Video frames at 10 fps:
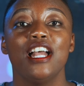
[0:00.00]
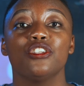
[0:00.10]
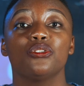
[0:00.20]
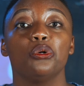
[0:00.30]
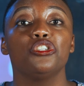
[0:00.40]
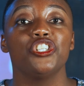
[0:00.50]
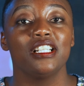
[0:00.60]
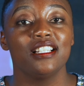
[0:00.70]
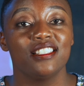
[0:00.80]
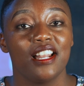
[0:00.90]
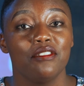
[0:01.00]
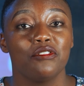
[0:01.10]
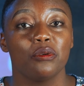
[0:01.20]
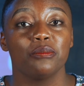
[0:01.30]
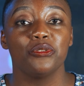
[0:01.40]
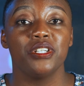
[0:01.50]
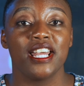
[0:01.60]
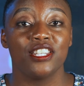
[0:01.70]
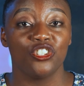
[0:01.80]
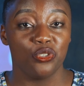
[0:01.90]
So, children, from
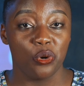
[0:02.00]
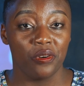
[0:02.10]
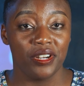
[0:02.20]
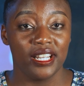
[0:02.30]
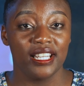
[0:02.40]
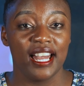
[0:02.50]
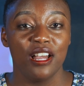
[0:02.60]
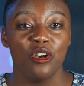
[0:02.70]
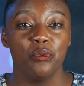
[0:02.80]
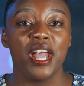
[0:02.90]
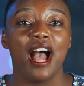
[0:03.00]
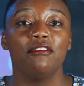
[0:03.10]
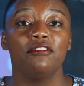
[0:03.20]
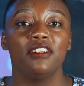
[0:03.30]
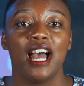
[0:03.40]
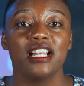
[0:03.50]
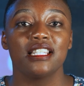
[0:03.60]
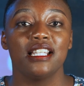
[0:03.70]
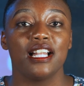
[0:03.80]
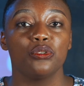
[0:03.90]
today's story, we have learned
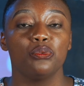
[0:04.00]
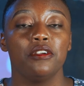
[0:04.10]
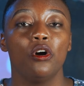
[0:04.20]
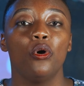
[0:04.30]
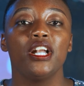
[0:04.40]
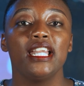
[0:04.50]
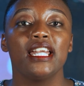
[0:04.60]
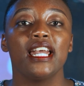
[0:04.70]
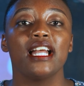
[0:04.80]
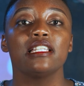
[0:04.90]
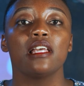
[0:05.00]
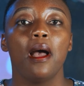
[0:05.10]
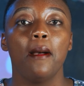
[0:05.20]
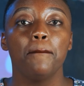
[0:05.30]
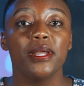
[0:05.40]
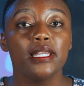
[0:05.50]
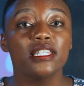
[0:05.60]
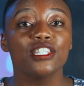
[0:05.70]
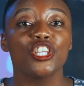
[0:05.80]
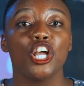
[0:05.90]
that we only get
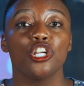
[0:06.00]
peace,